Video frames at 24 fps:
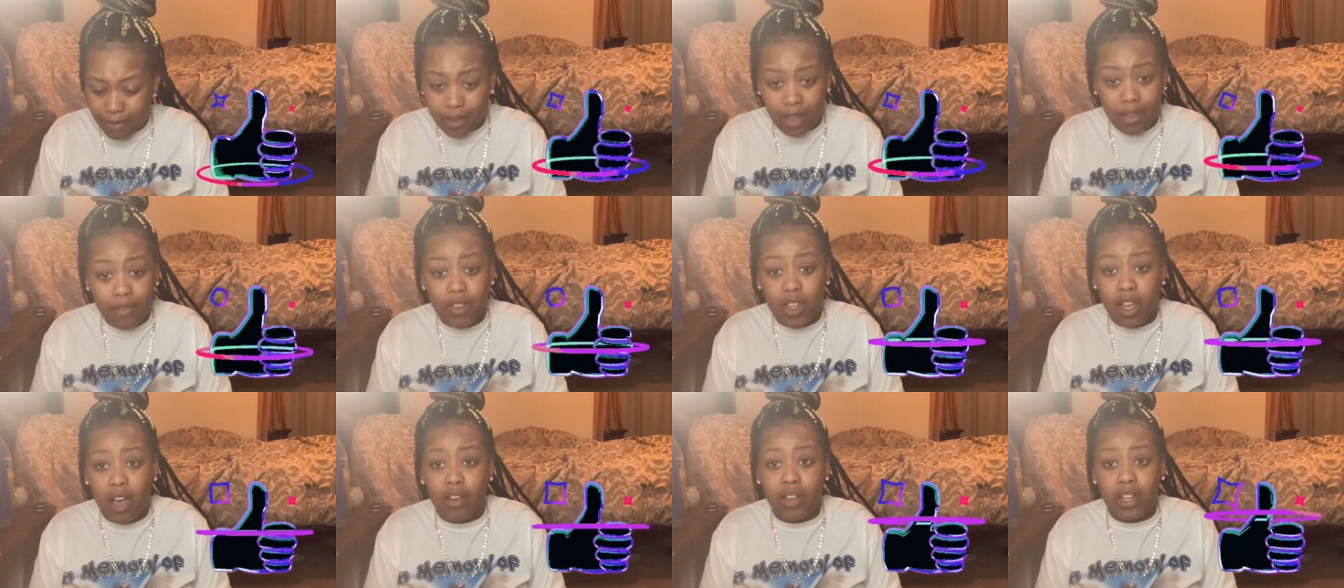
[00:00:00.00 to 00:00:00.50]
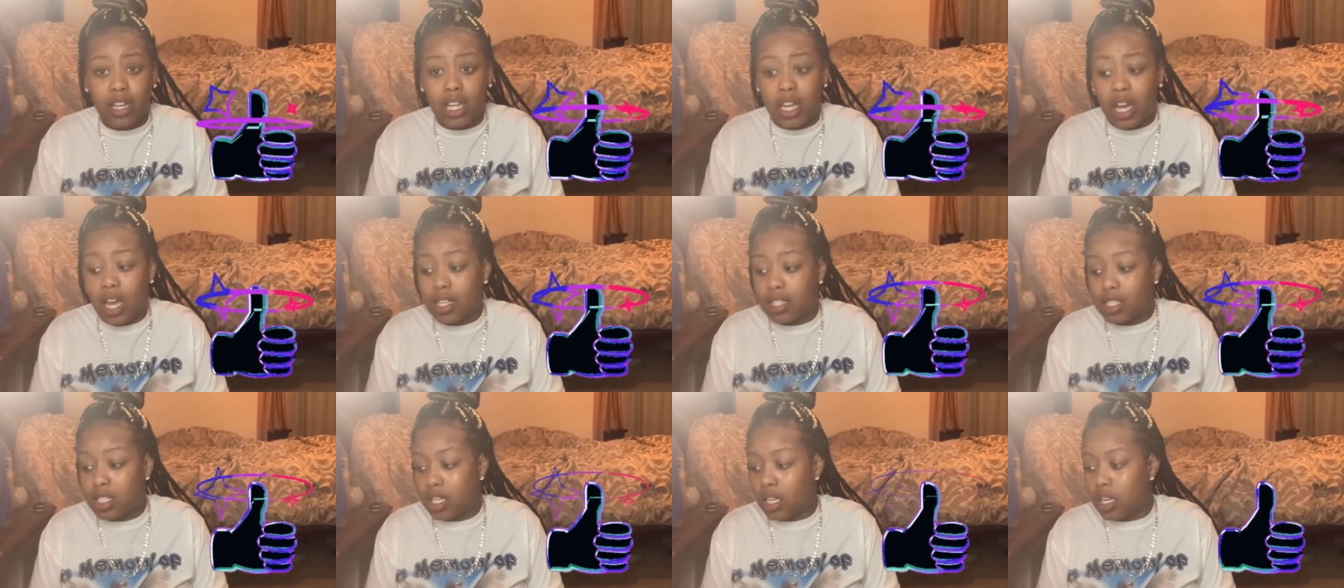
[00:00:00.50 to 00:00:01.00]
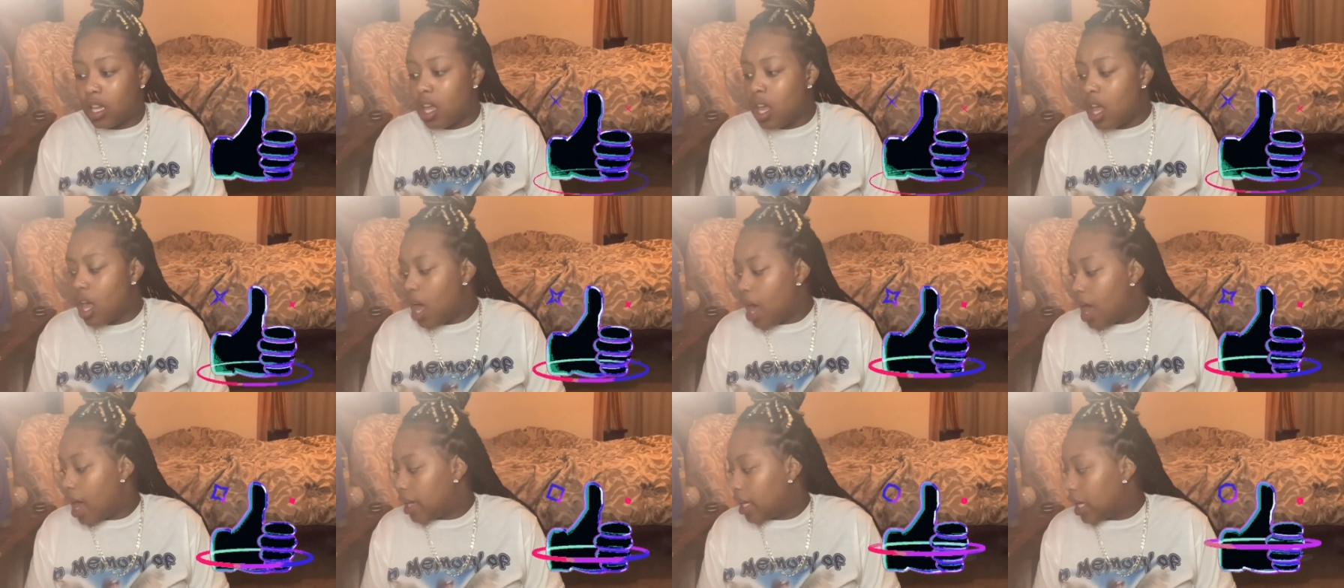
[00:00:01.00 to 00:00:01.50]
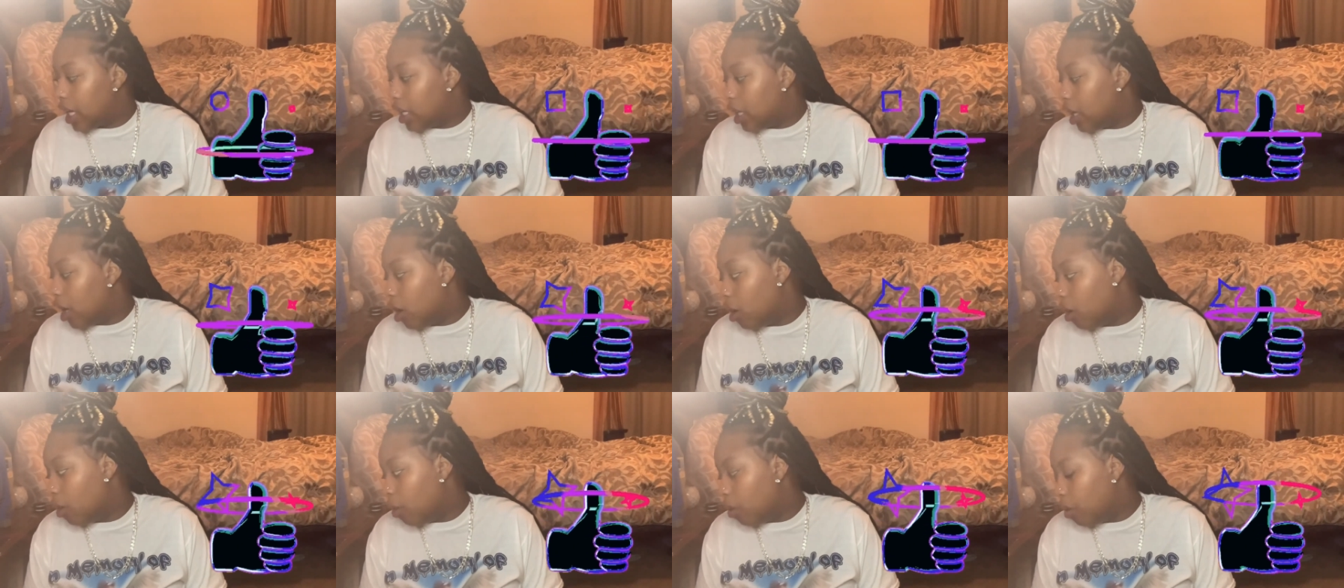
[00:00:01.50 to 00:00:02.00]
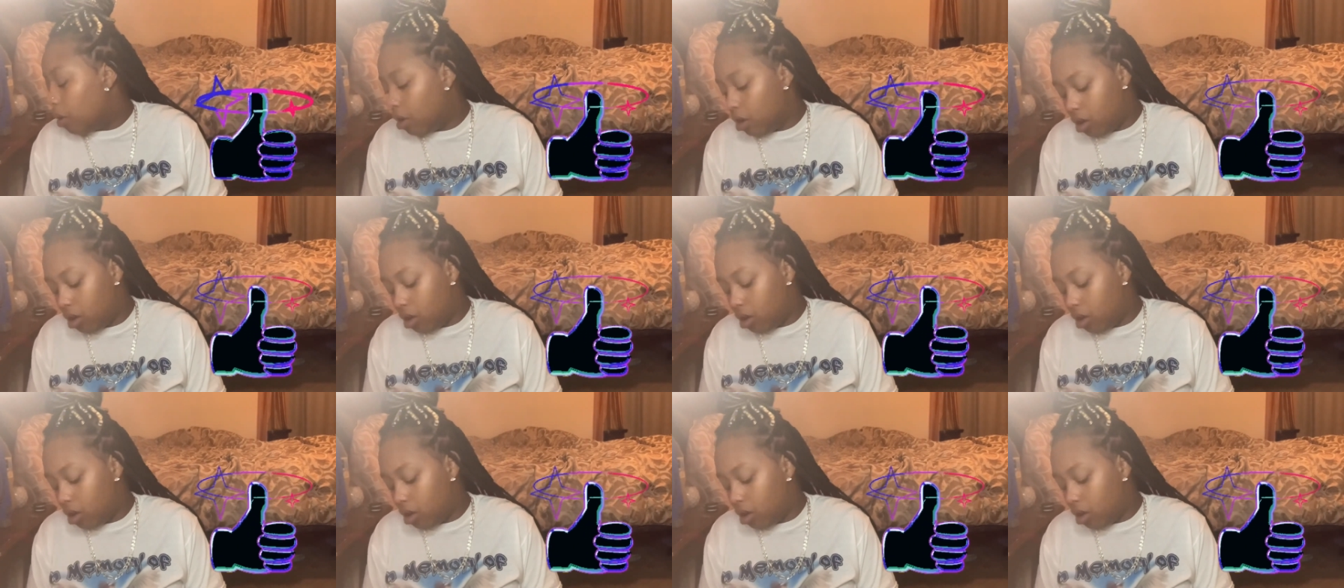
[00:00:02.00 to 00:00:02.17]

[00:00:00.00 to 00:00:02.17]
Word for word: given y'all any content and I know